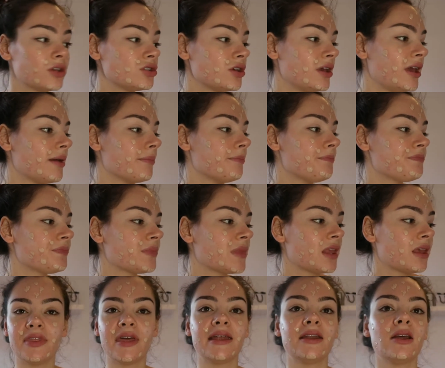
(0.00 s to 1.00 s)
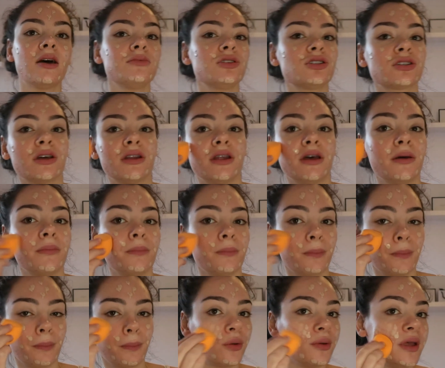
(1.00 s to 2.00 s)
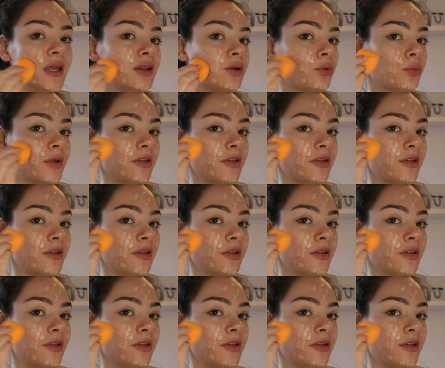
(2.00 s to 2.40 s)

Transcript: So yeah, but then I'm just gonna go in